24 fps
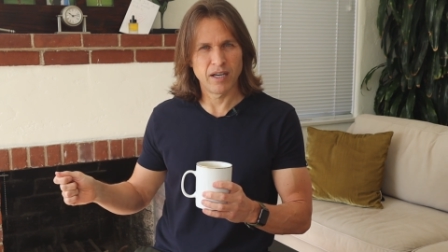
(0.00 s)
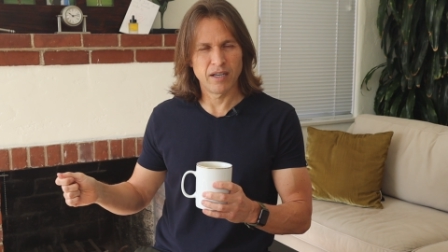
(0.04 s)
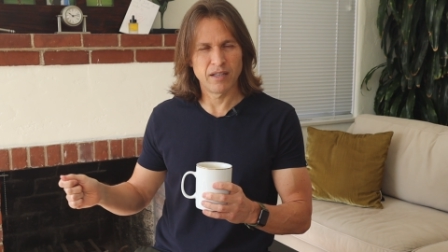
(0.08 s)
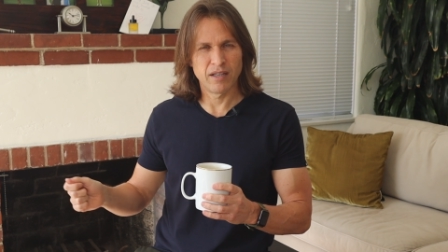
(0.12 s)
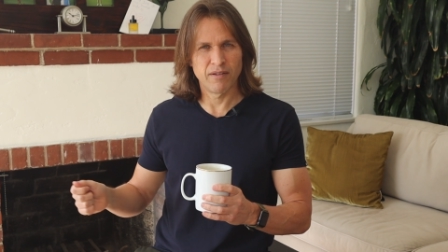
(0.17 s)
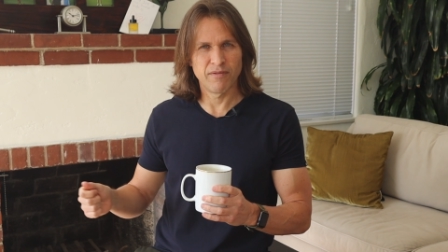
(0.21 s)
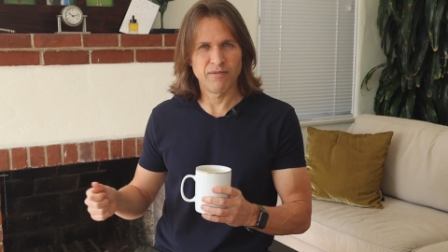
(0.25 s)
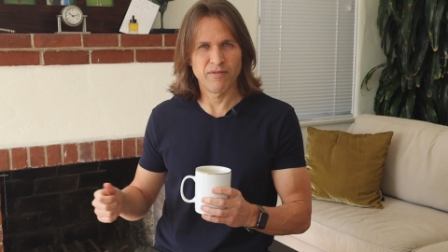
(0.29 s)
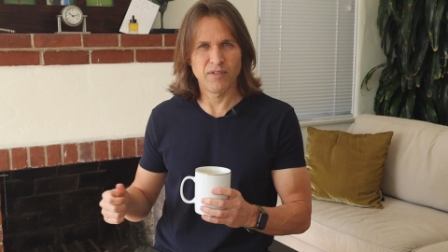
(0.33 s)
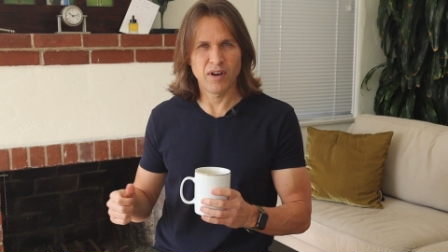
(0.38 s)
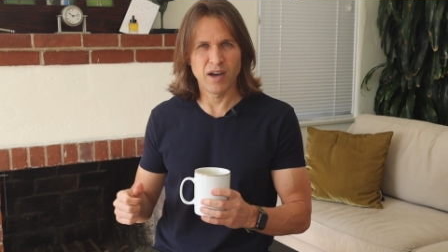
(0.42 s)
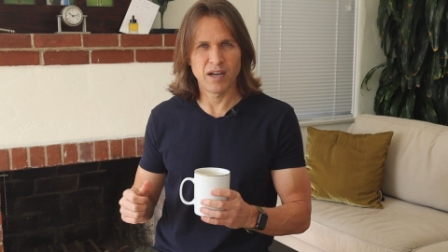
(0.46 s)
and
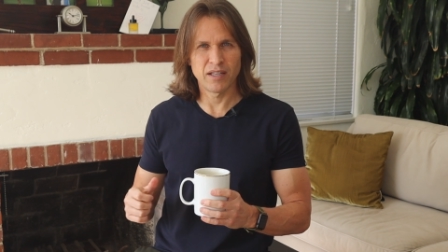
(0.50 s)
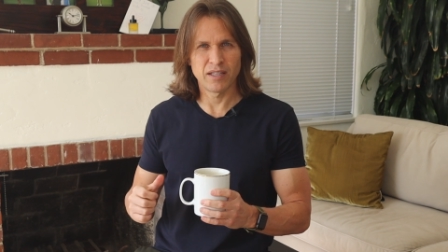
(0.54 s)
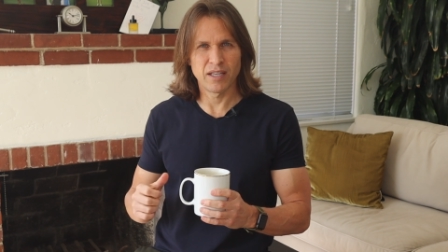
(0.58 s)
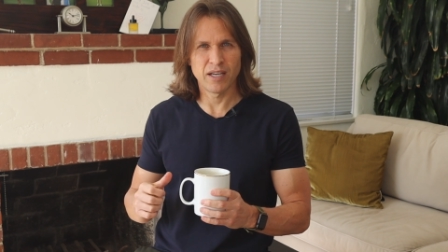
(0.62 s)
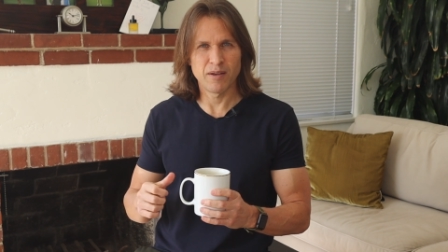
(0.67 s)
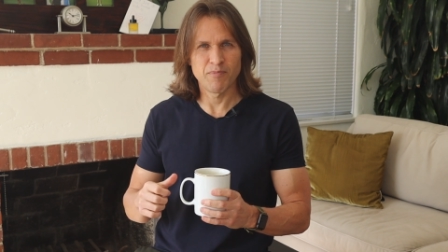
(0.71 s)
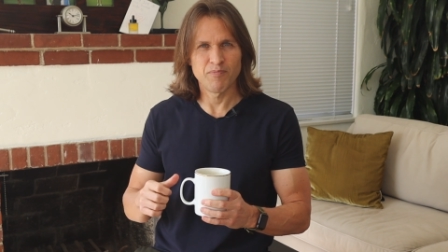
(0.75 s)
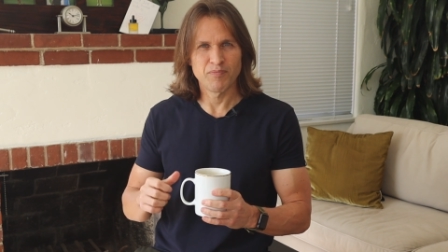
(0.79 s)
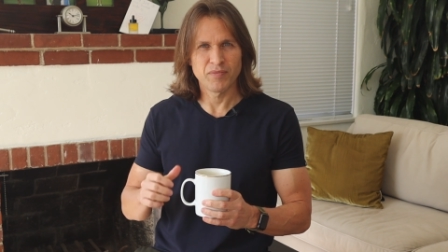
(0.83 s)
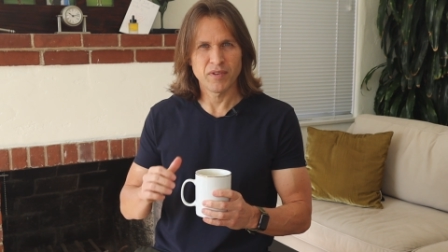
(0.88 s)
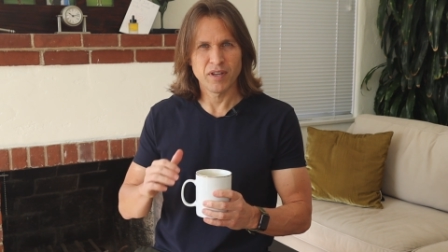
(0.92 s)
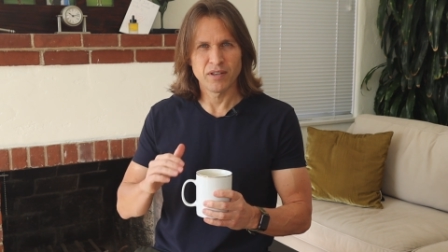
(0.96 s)
then
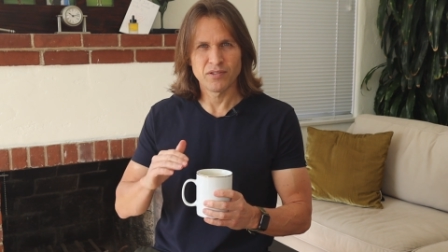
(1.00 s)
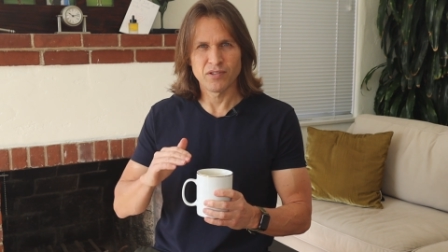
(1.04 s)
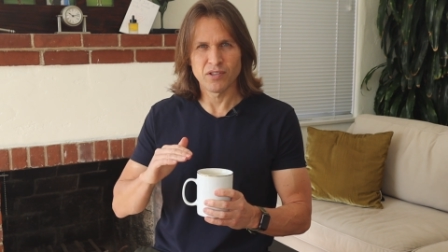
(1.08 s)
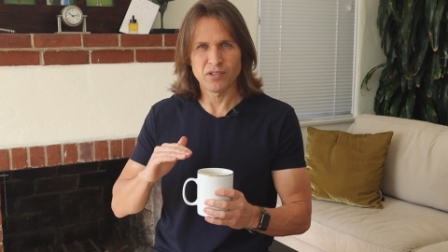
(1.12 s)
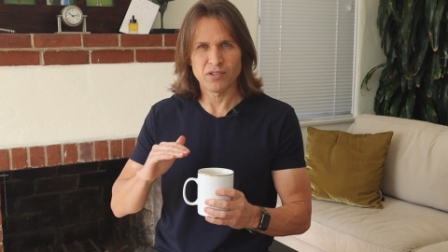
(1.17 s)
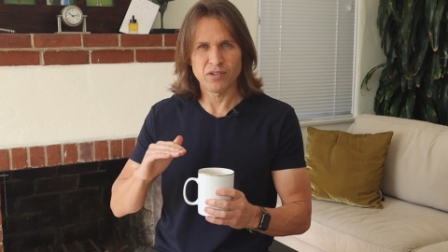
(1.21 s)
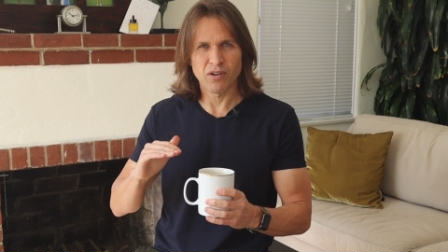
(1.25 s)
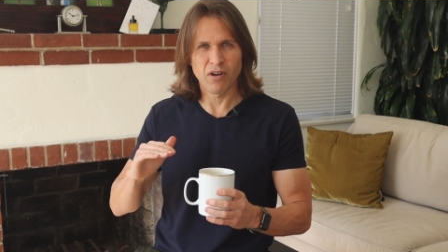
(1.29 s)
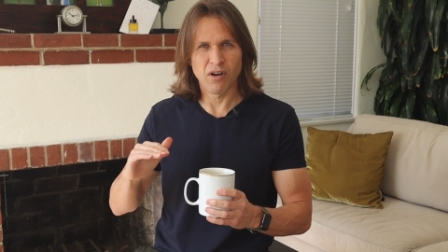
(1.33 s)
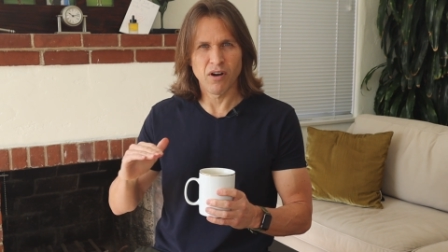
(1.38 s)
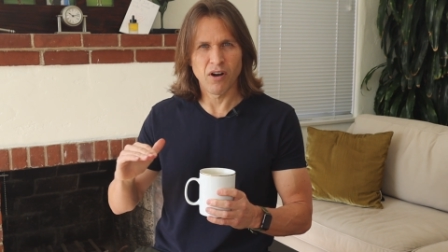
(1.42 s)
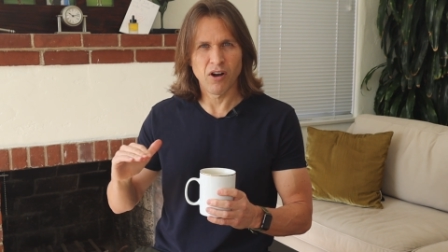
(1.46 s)
finally
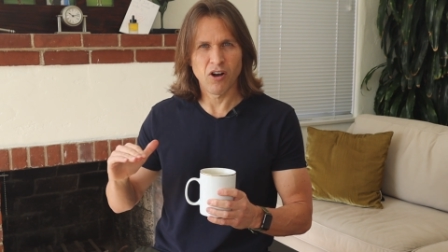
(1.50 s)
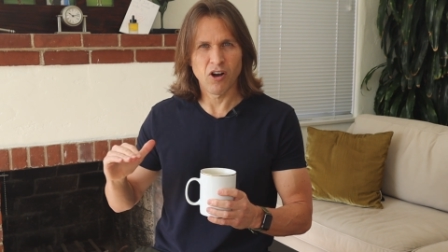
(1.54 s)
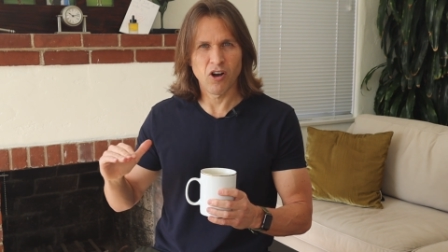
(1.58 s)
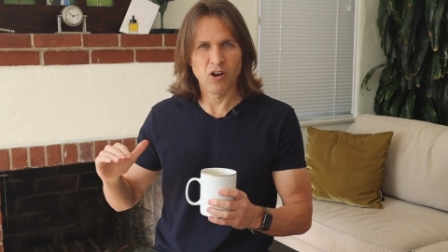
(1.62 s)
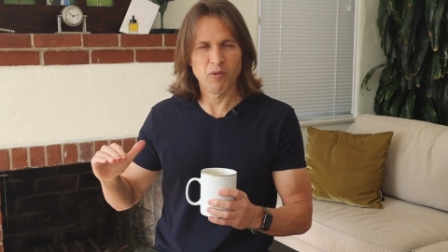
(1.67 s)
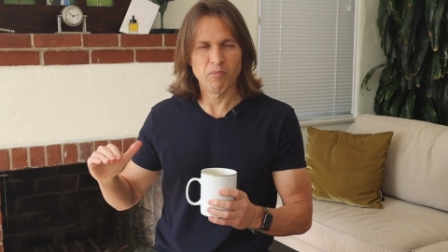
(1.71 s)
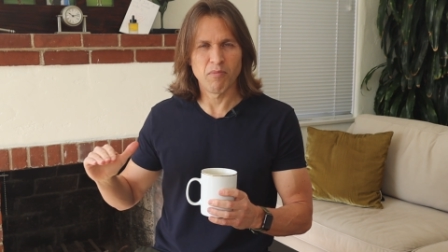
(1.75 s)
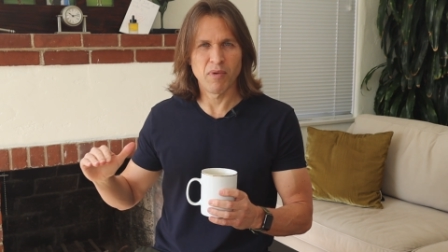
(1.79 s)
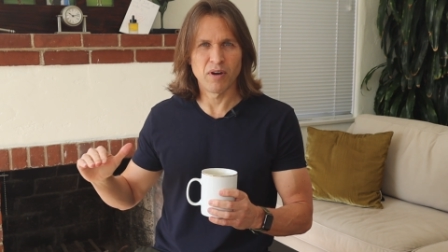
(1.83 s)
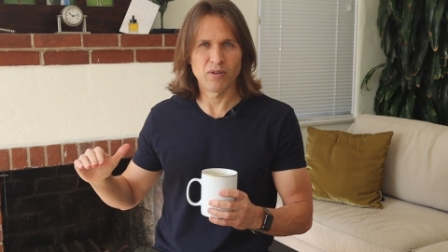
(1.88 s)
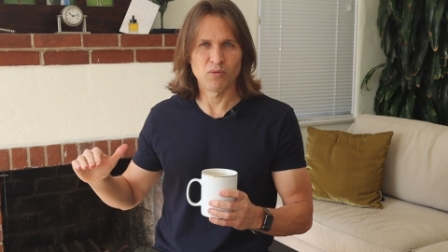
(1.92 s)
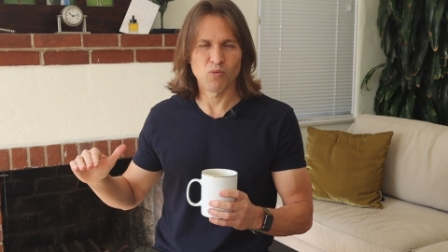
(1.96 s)
just
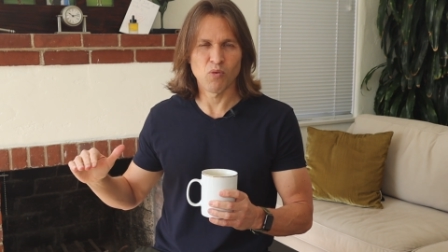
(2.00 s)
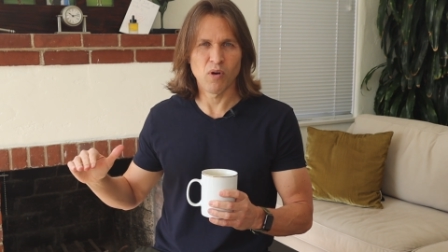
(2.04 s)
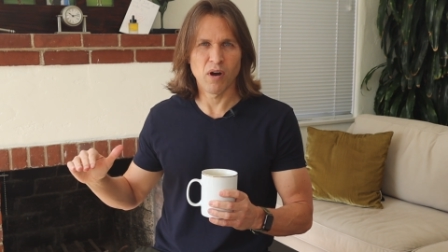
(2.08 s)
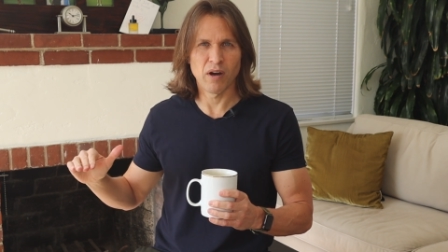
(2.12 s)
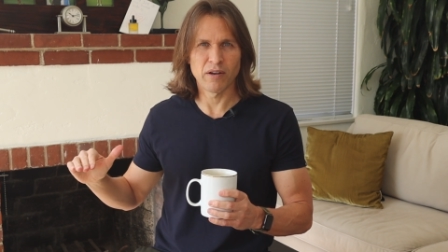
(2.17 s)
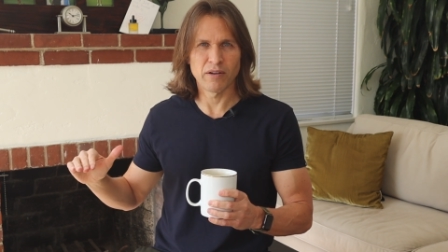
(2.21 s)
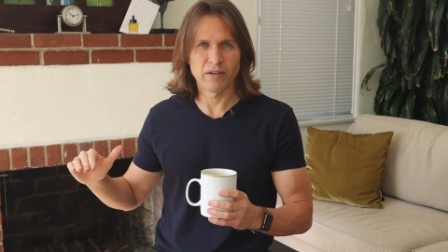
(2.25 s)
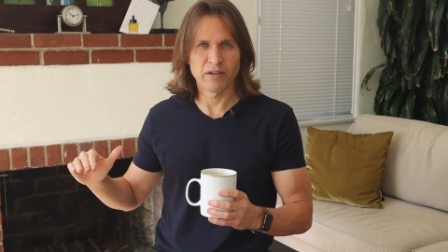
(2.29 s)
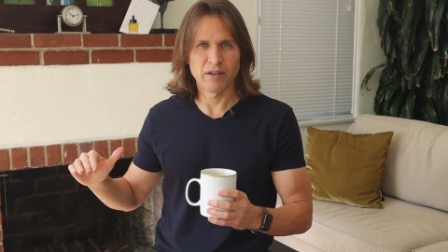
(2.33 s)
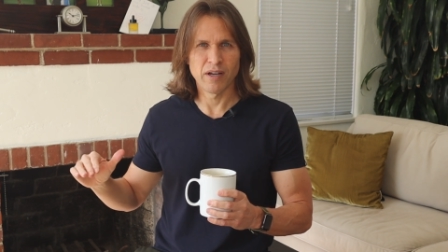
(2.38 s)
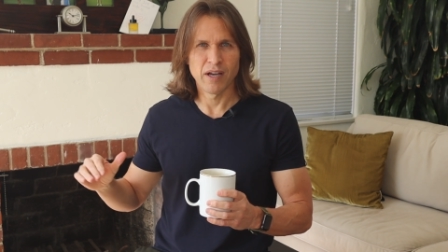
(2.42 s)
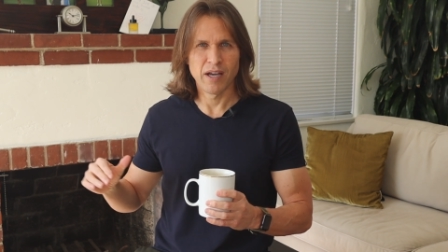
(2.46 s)
all mud
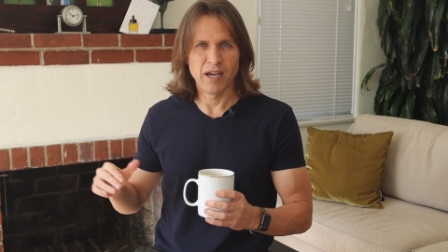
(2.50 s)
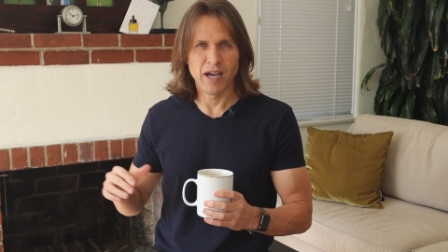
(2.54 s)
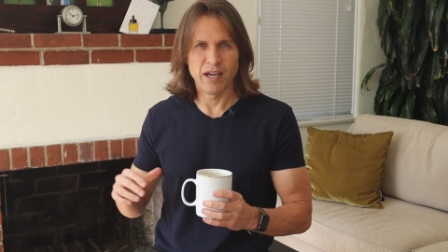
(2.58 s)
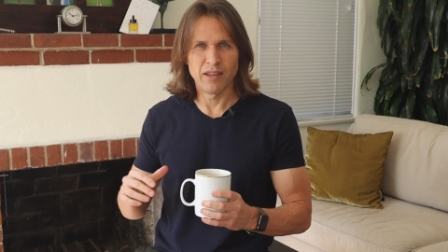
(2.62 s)
water.